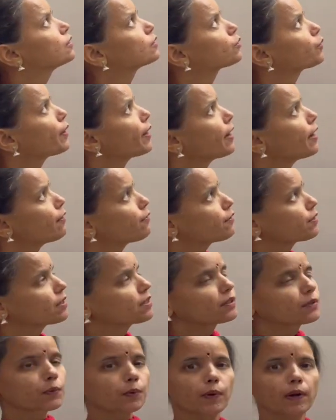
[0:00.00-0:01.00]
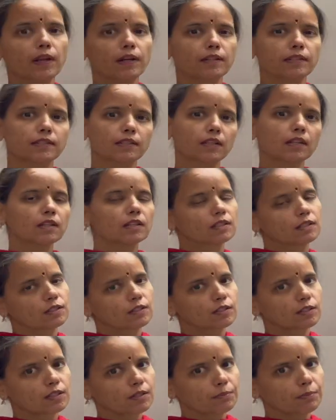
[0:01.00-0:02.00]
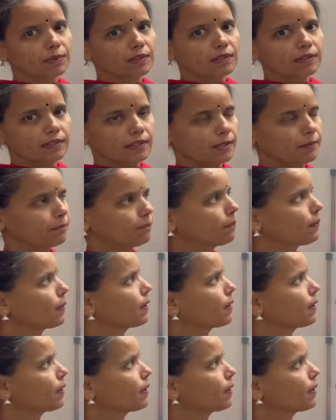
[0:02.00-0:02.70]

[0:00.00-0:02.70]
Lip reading: So every square is a trapezium.